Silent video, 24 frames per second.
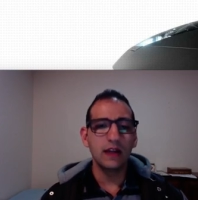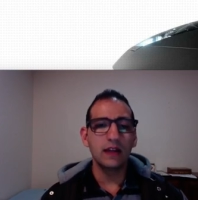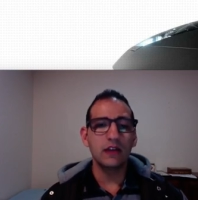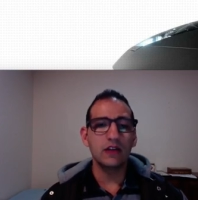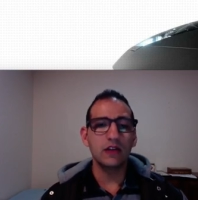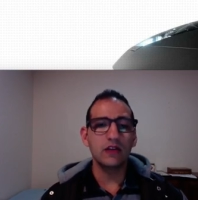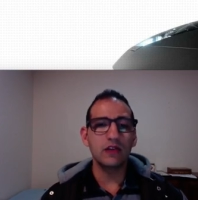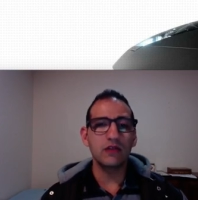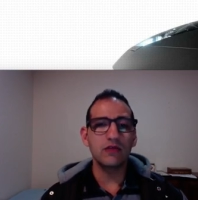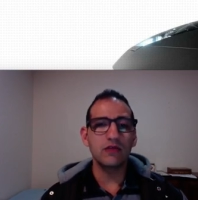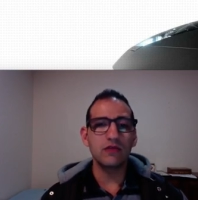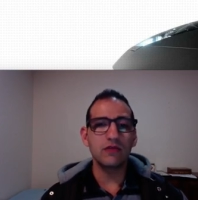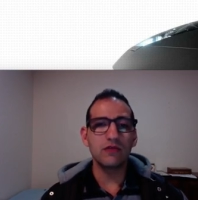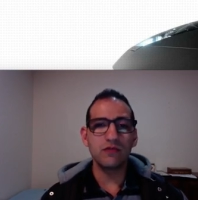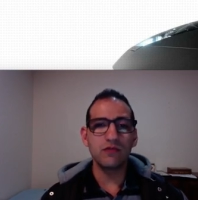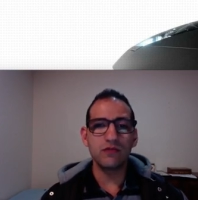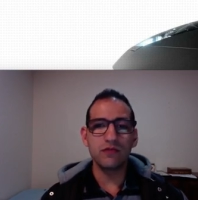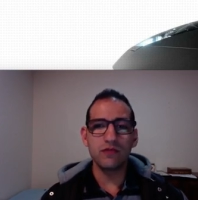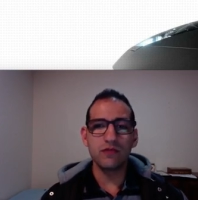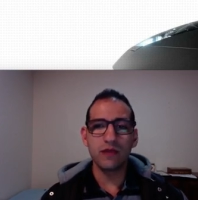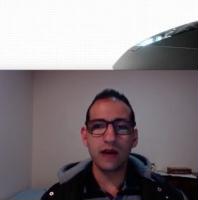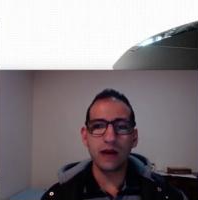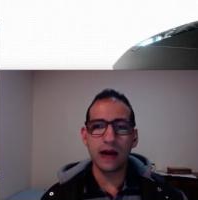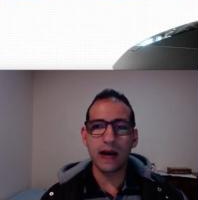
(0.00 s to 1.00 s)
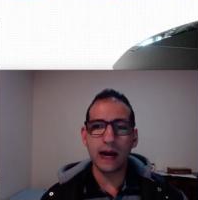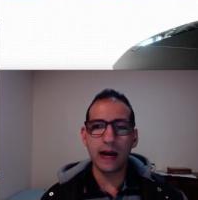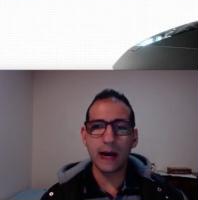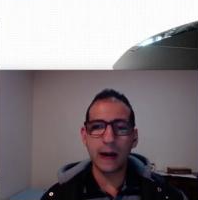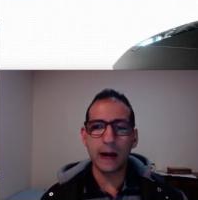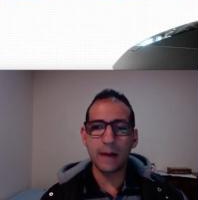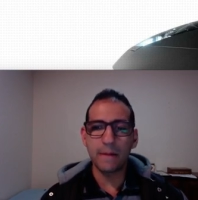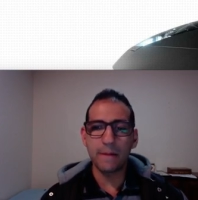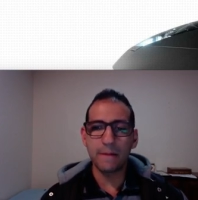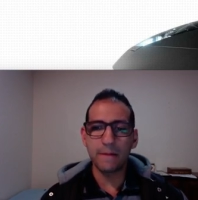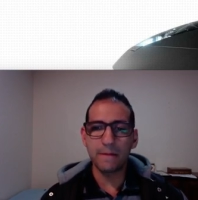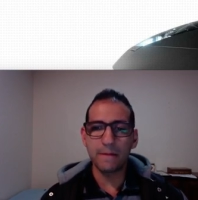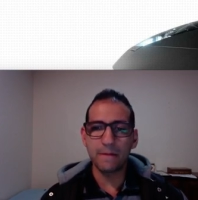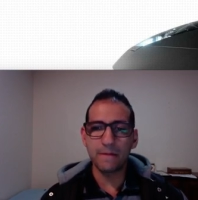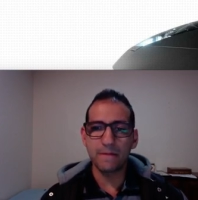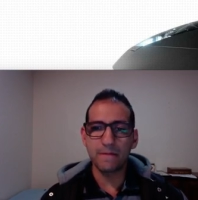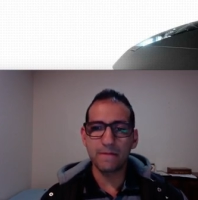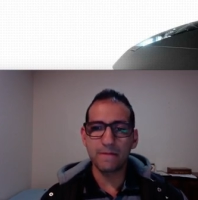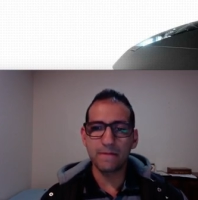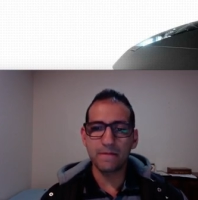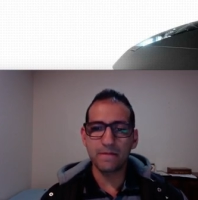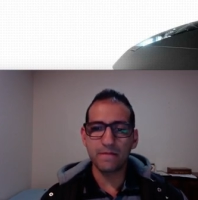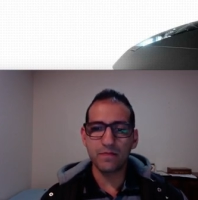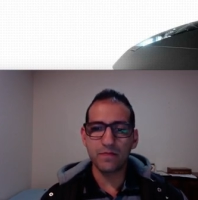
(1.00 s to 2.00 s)
You
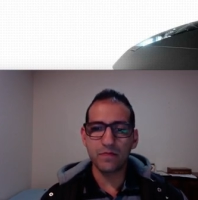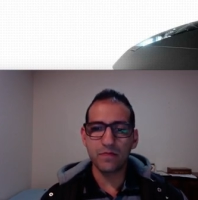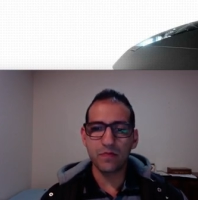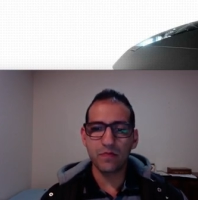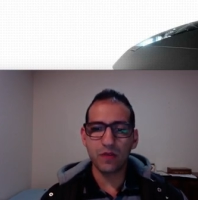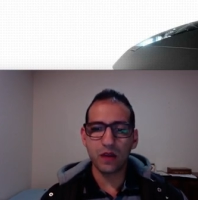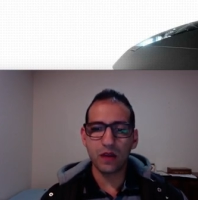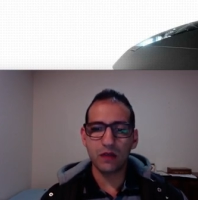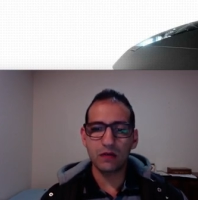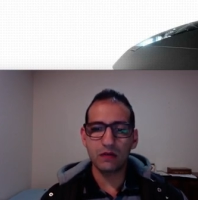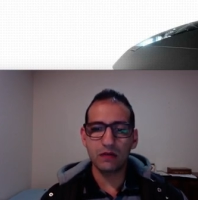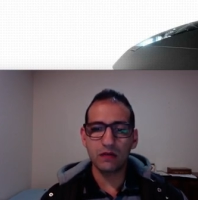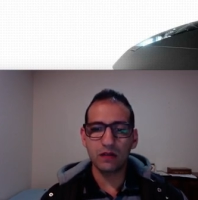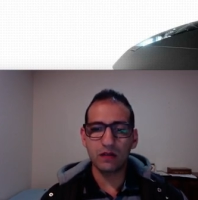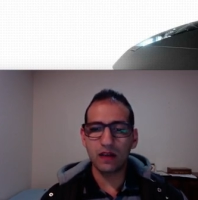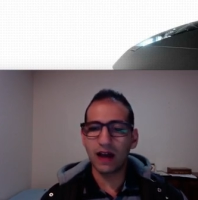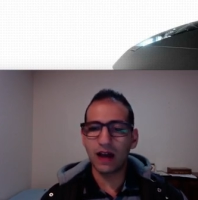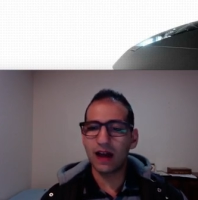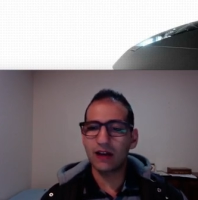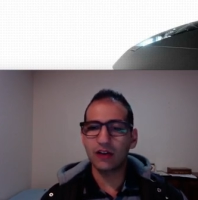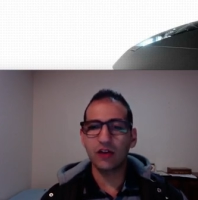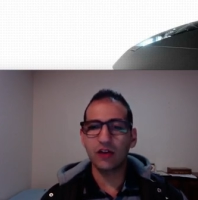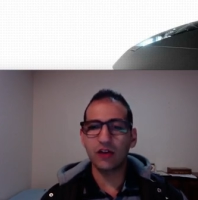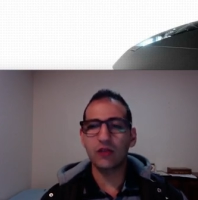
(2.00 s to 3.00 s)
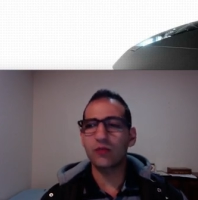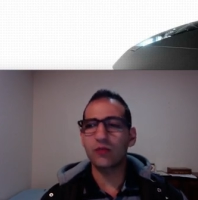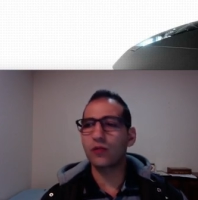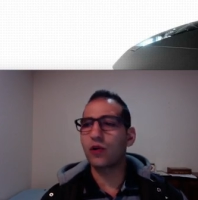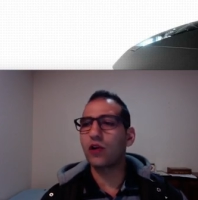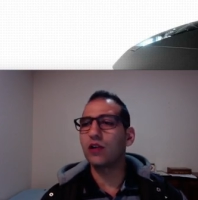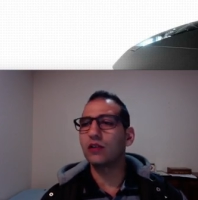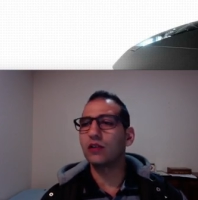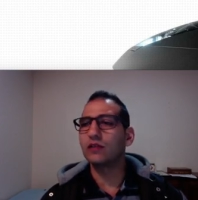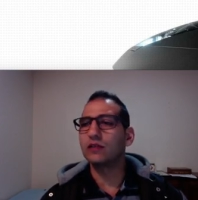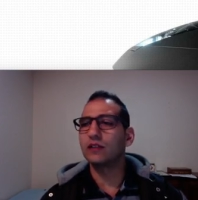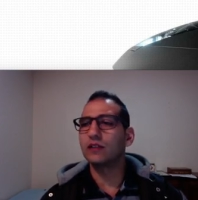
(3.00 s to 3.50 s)
can't go wrong.